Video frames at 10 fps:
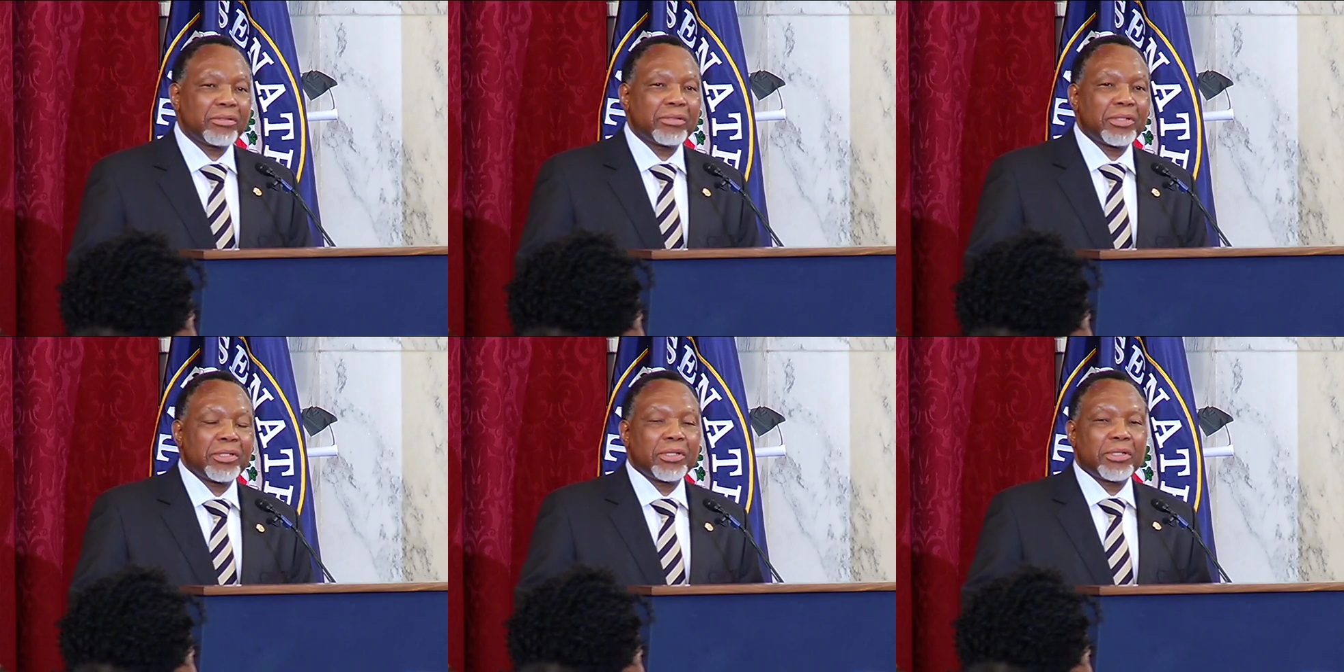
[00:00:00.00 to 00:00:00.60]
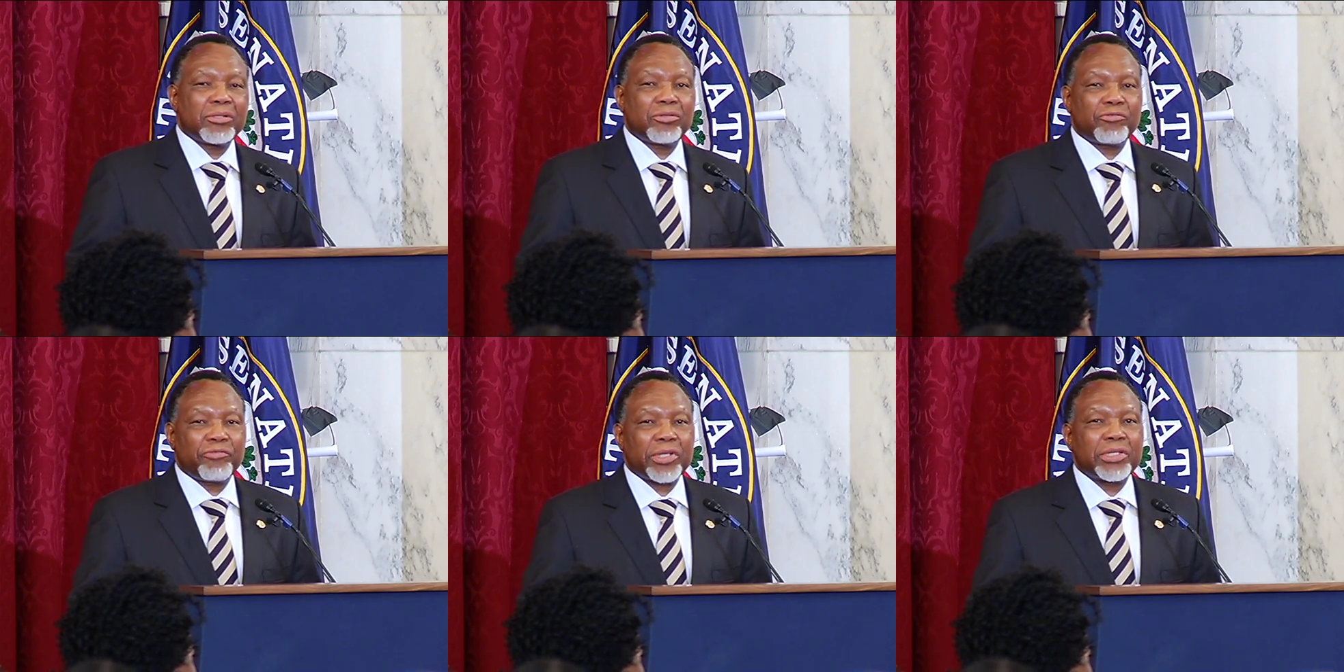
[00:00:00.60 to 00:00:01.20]

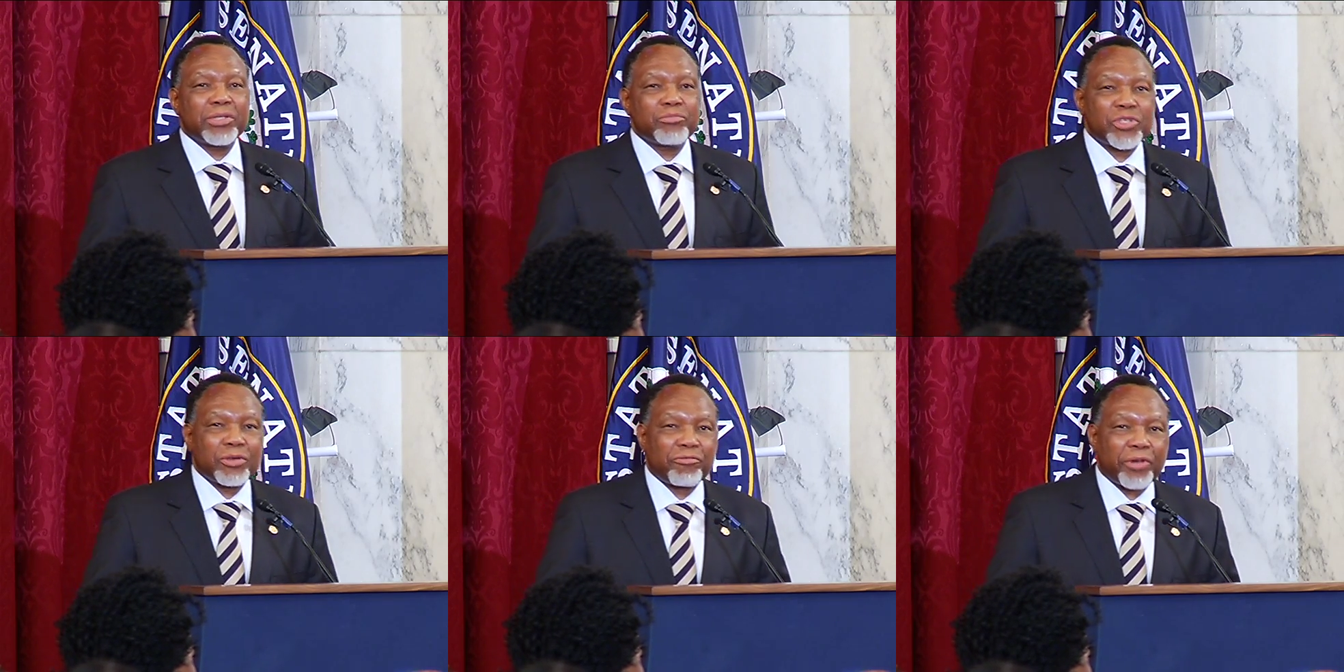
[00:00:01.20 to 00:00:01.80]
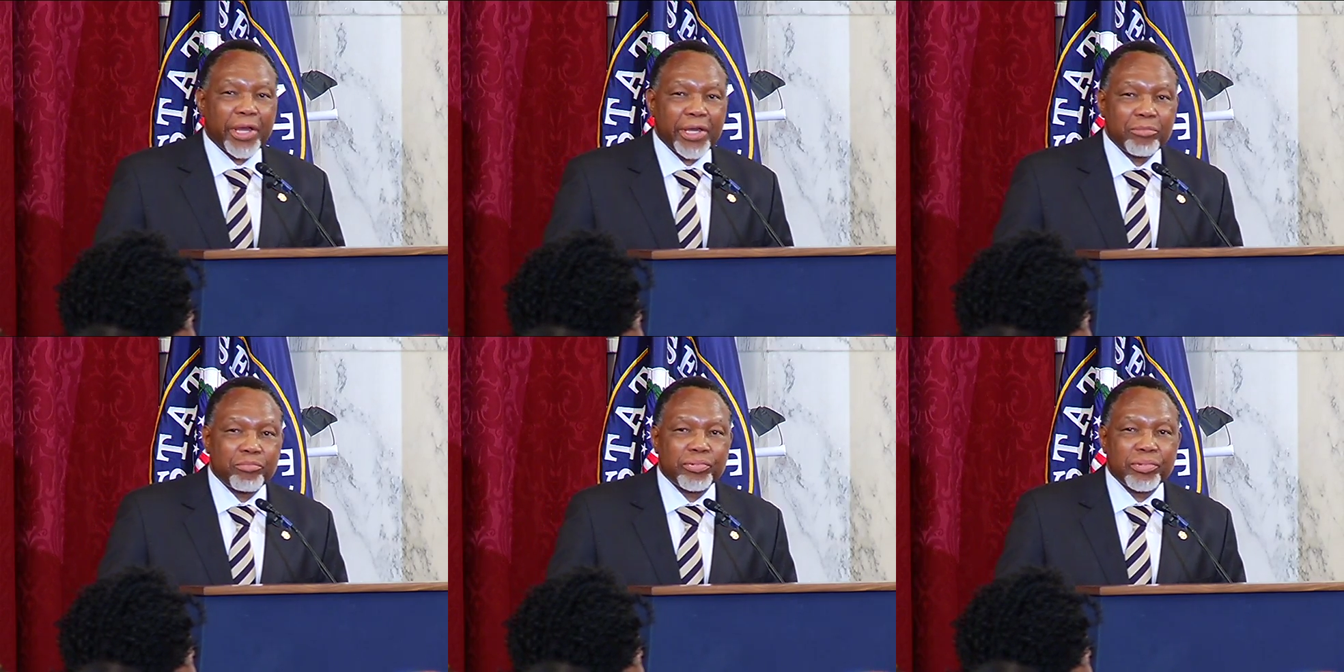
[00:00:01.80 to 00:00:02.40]
to victims of
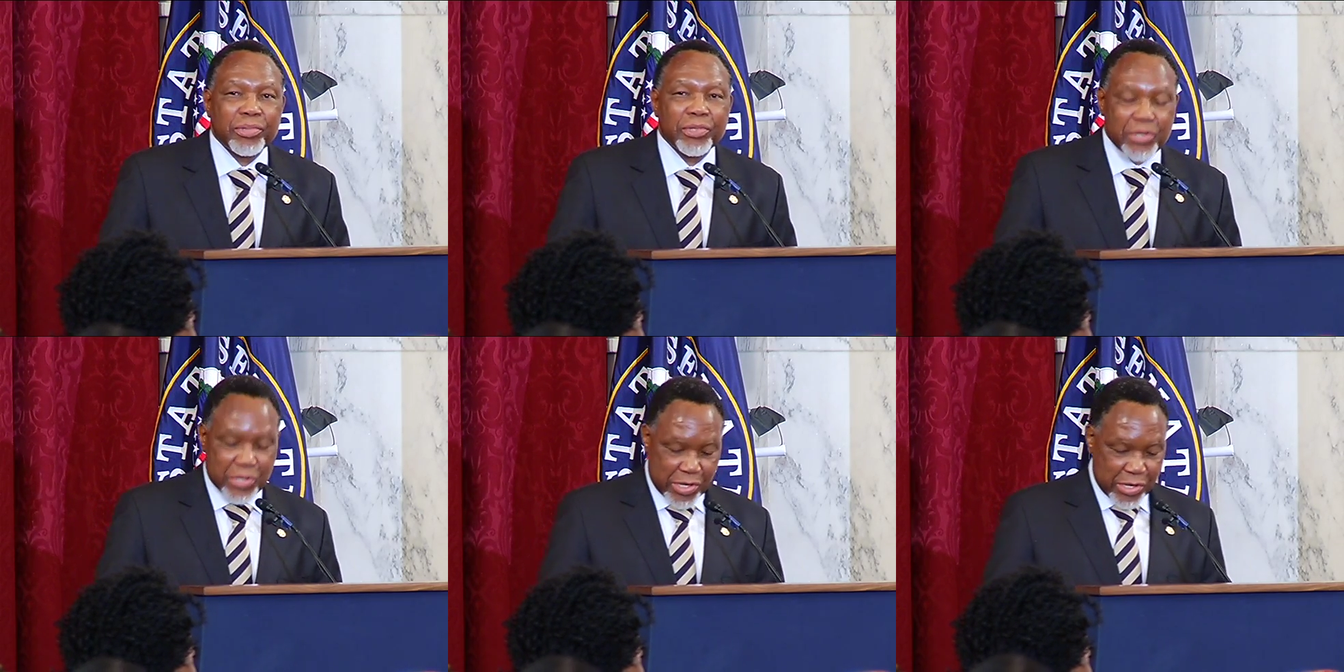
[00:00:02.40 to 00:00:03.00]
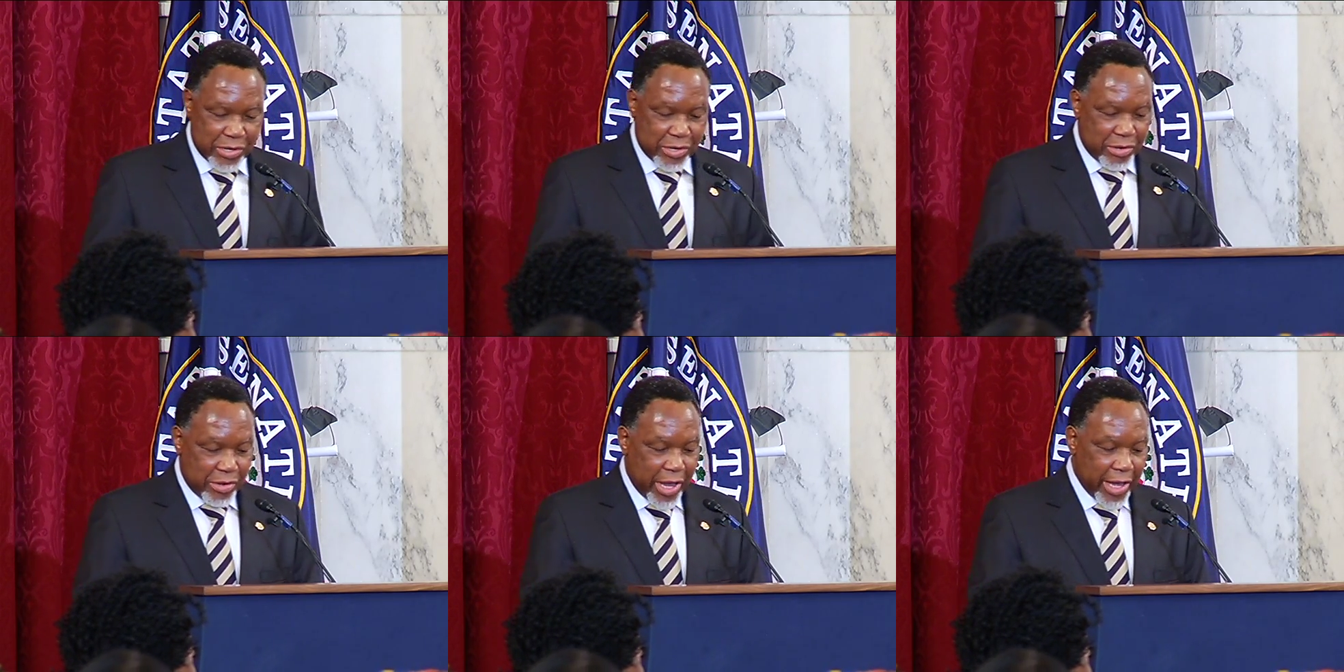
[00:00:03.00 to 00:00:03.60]
rape
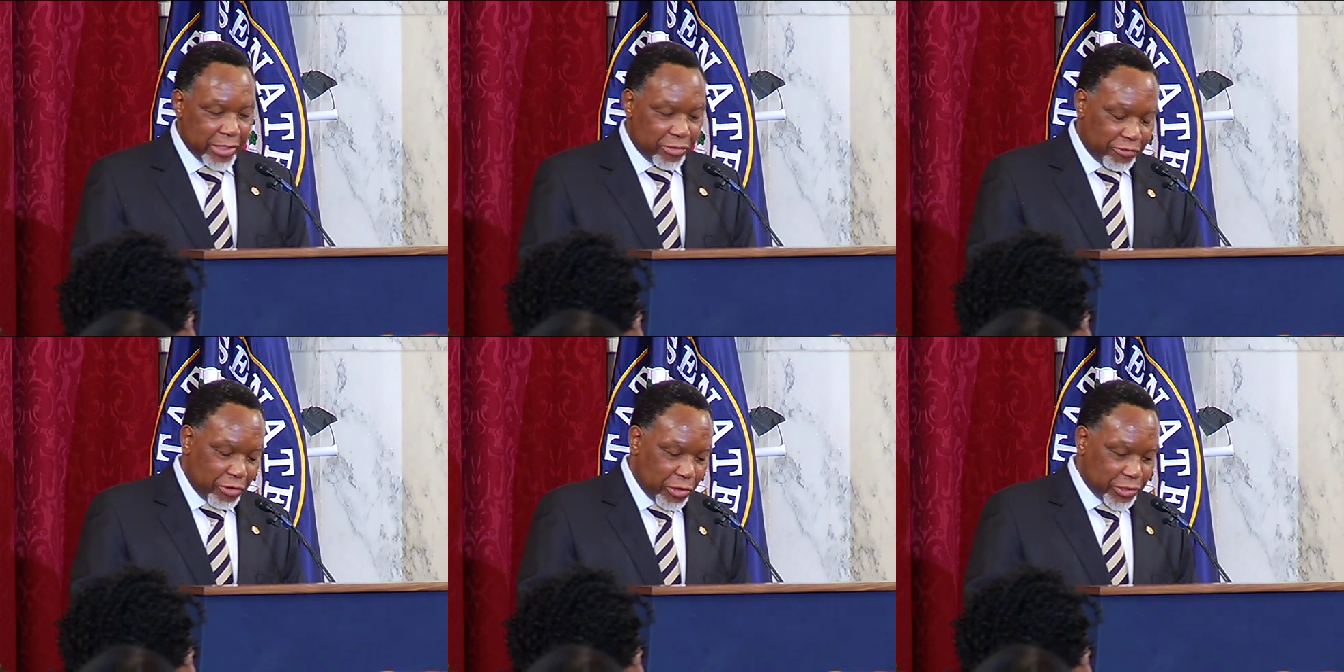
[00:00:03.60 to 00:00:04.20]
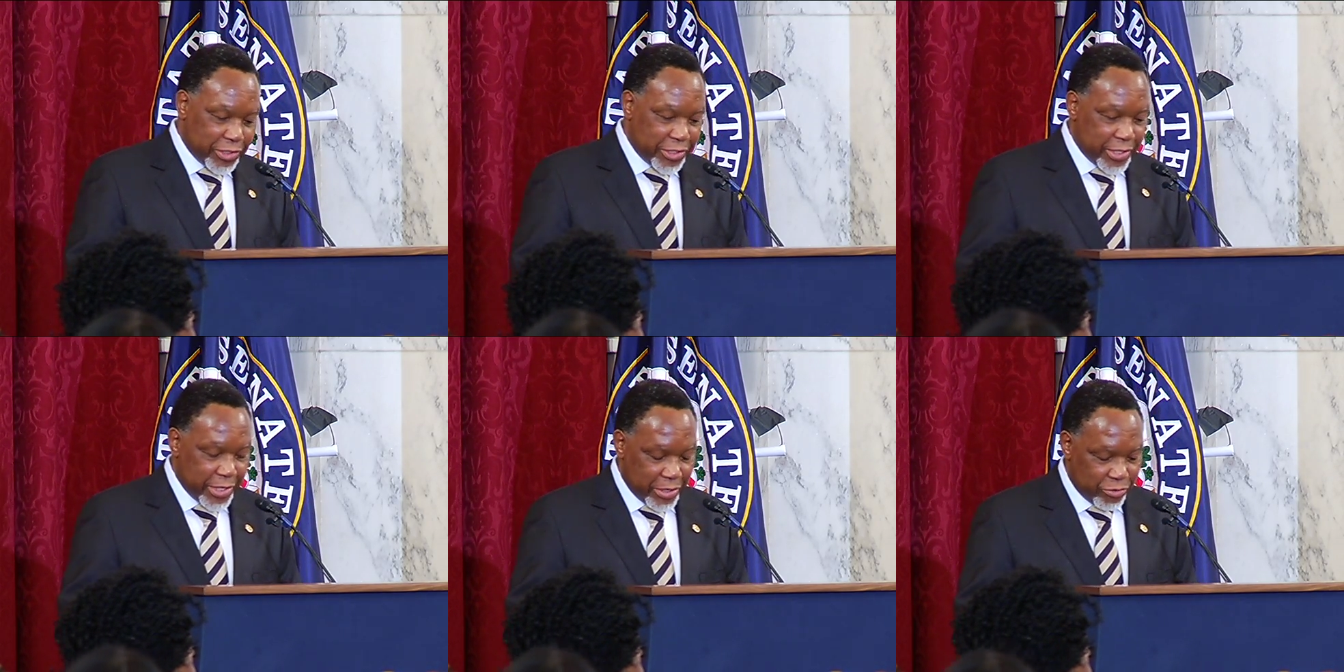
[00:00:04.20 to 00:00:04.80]
and, of course,